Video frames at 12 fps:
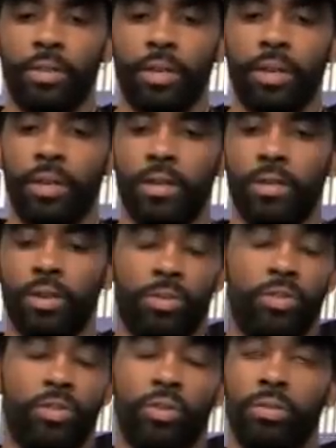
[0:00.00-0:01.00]
uh, you know, I'm
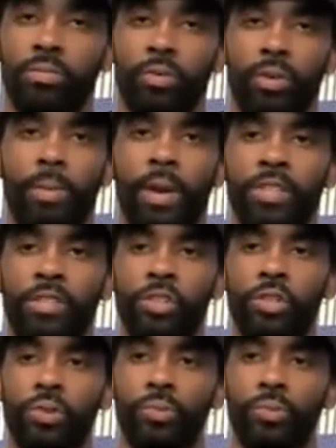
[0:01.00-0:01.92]
just doing what I'm asked to do.